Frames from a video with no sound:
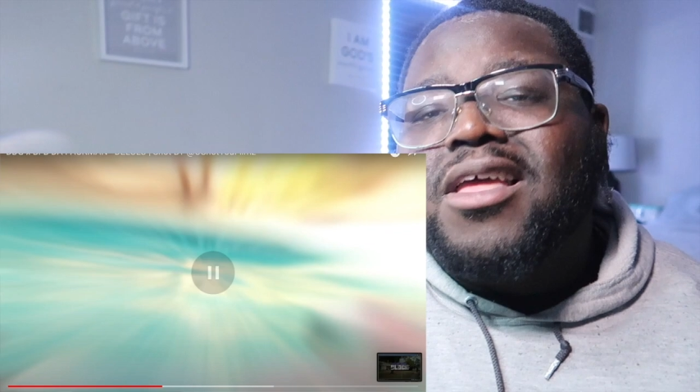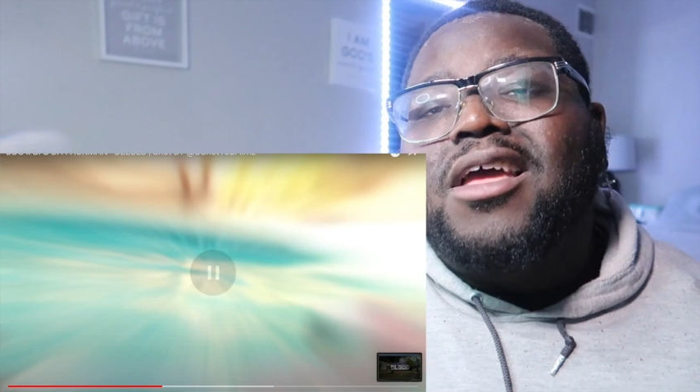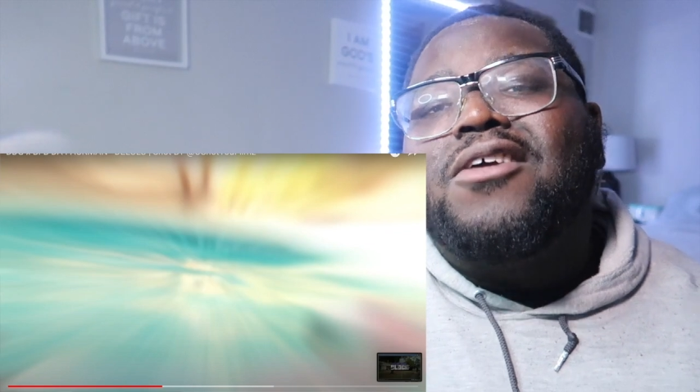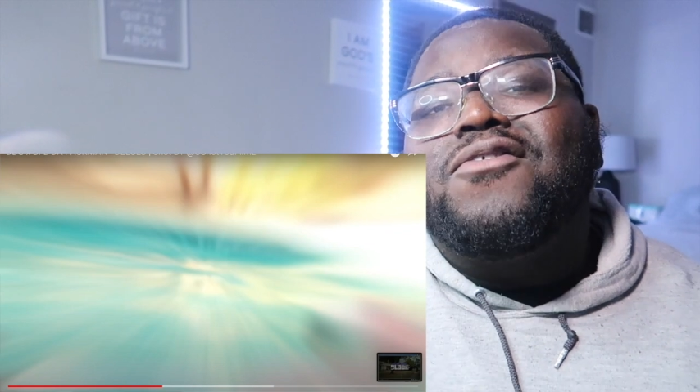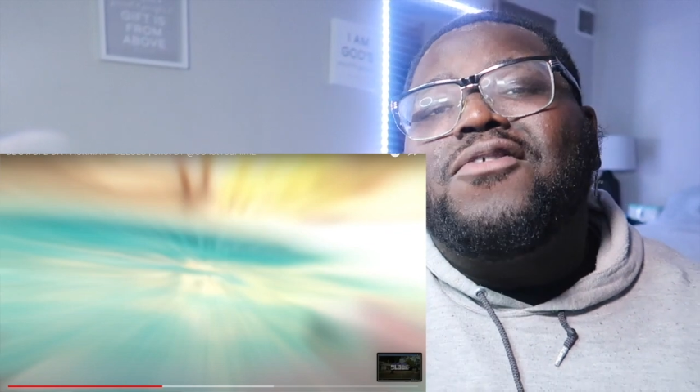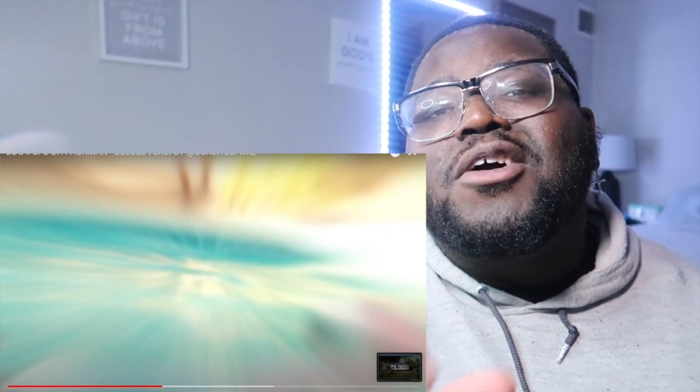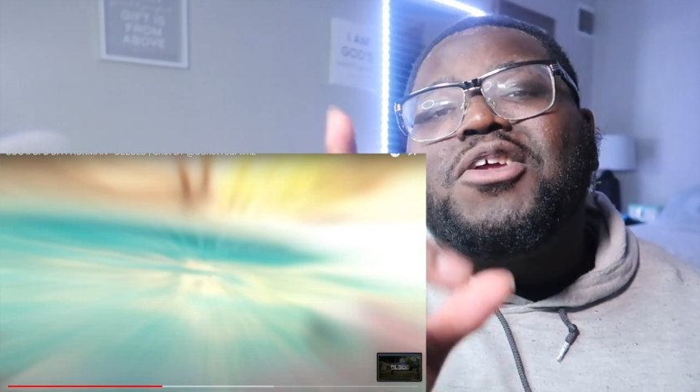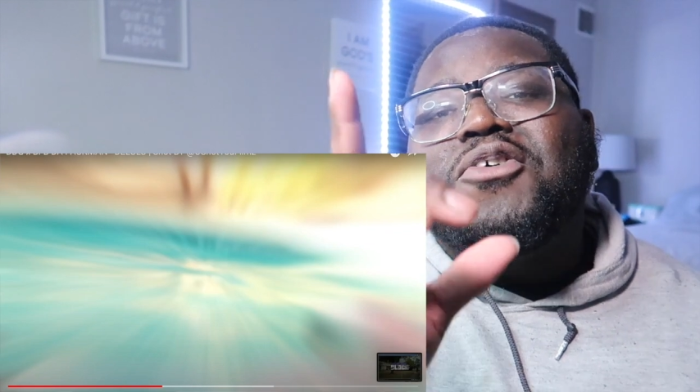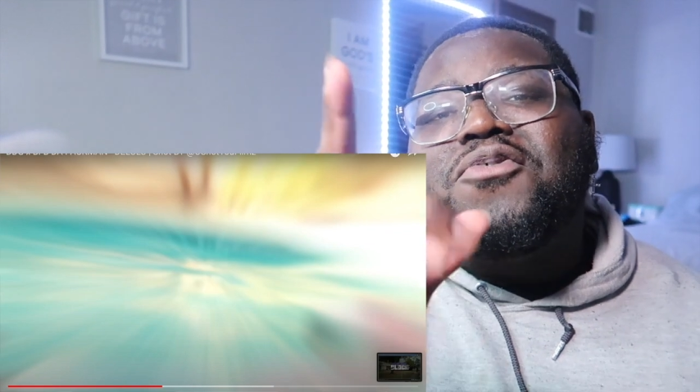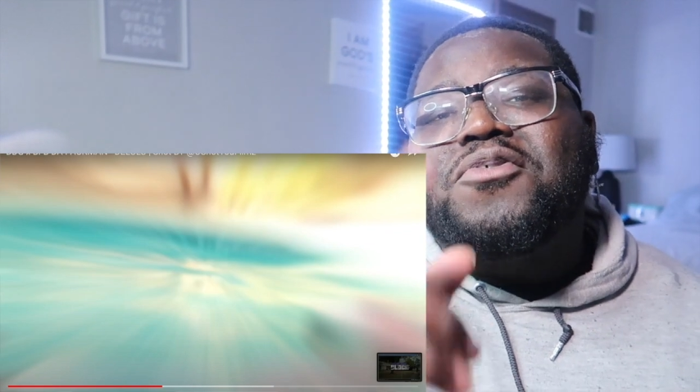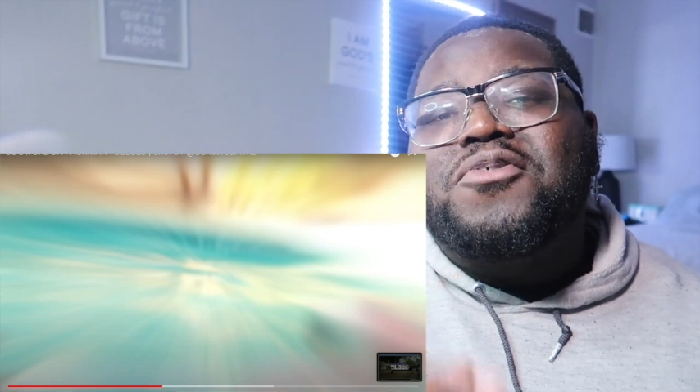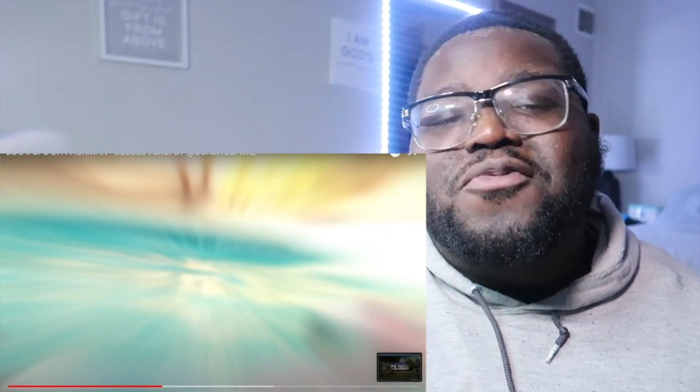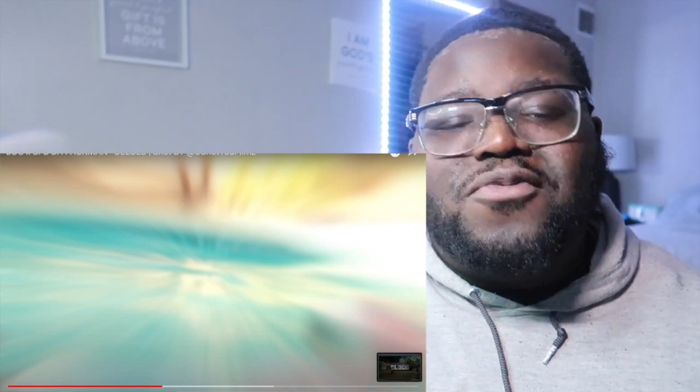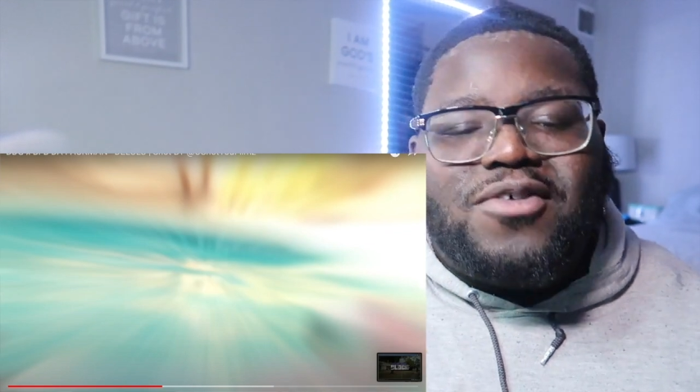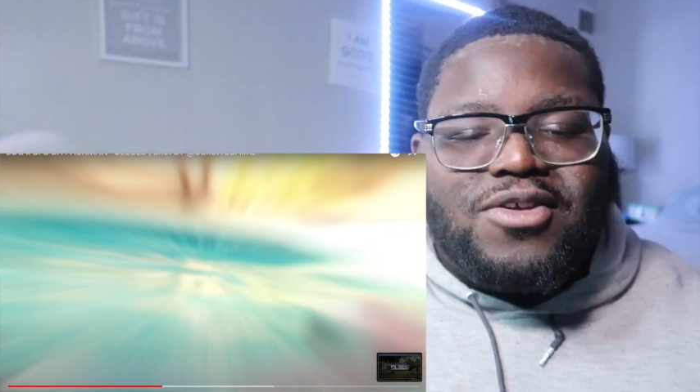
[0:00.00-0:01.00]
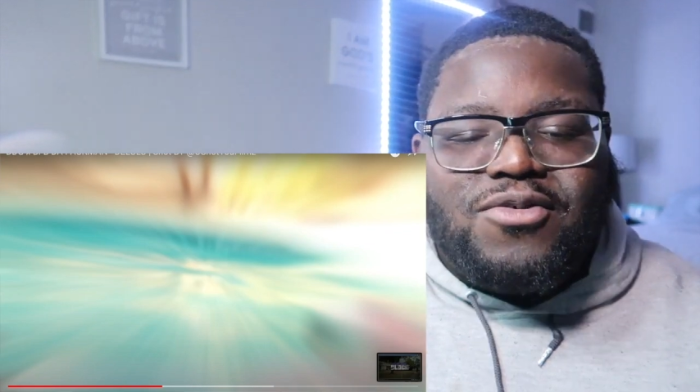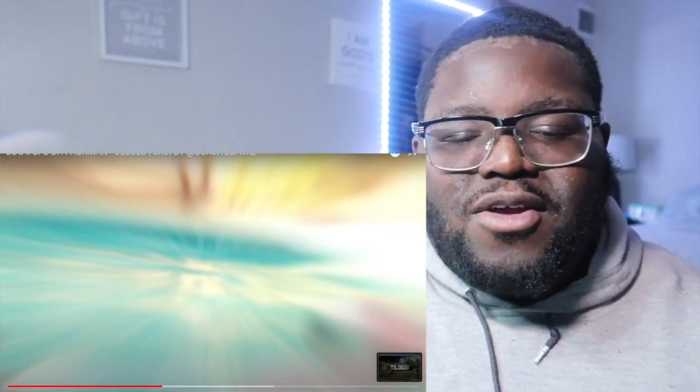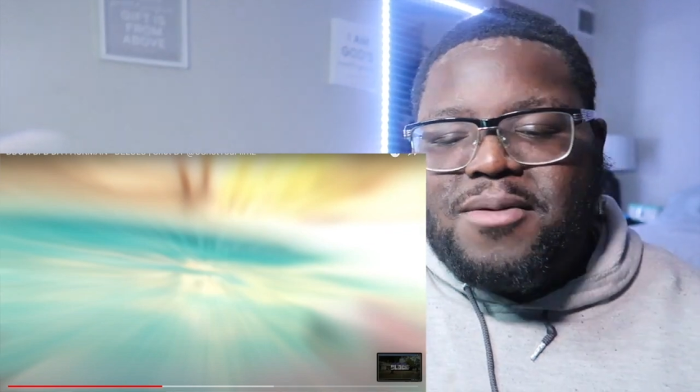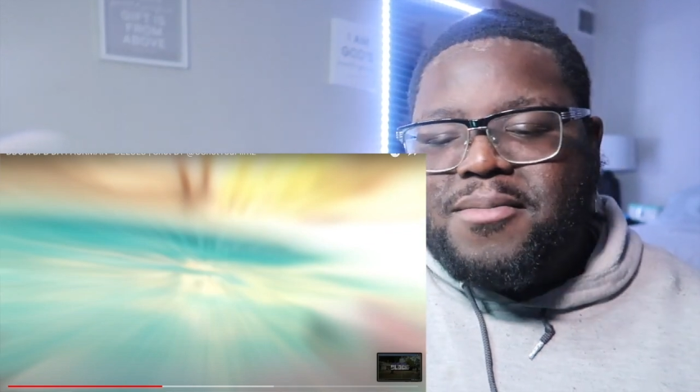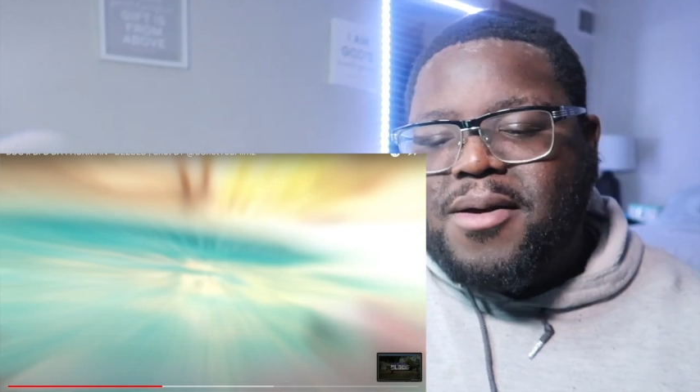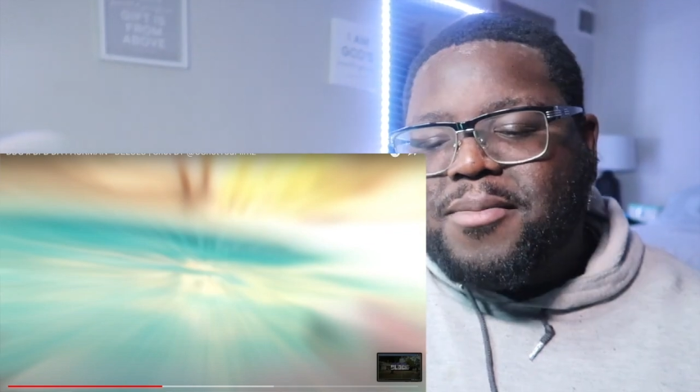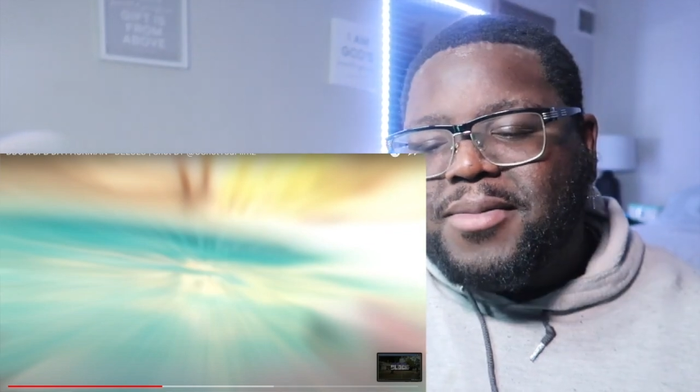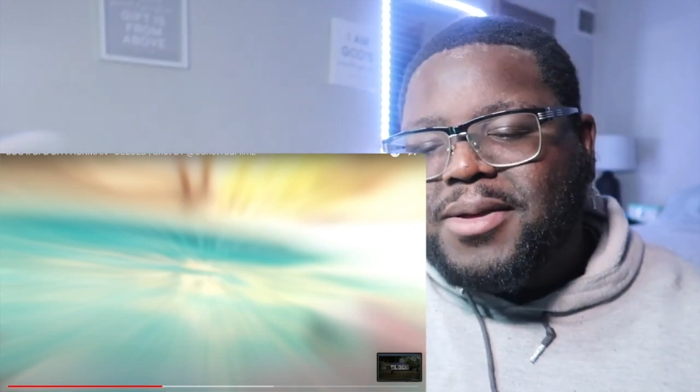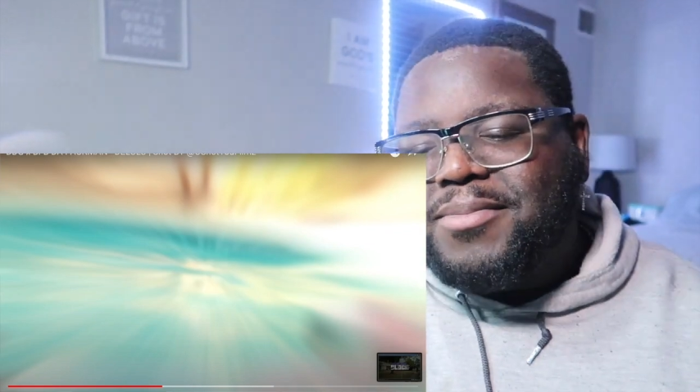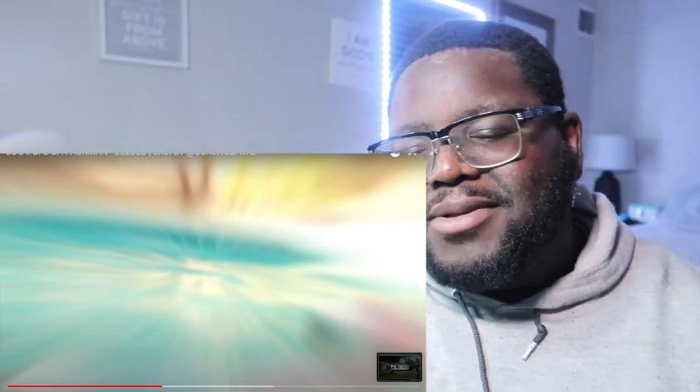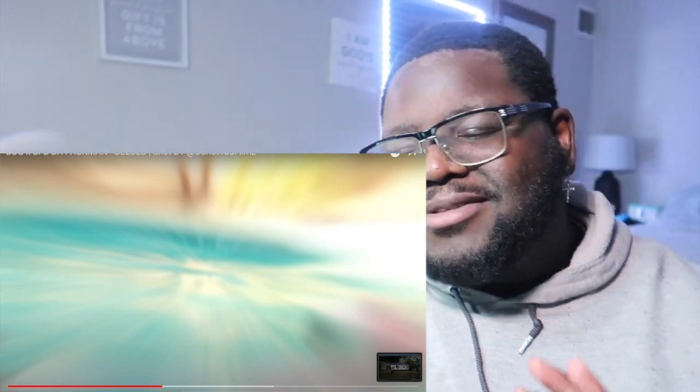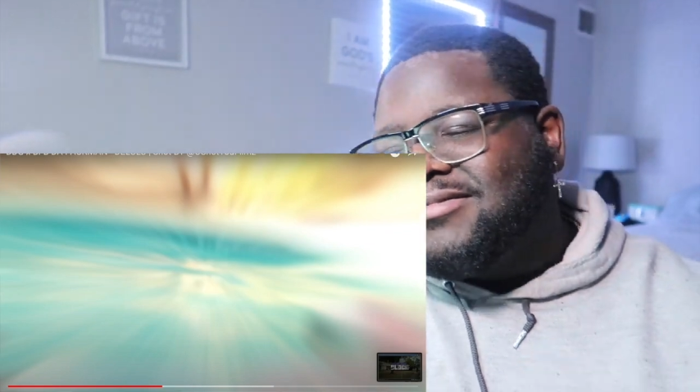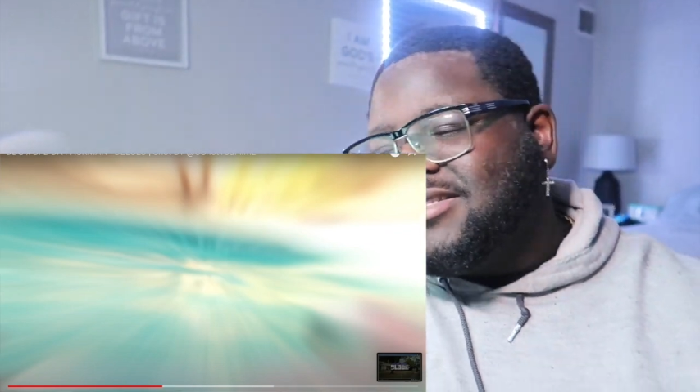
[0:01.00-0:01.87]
Can't fuck you from the front. You ain't my man.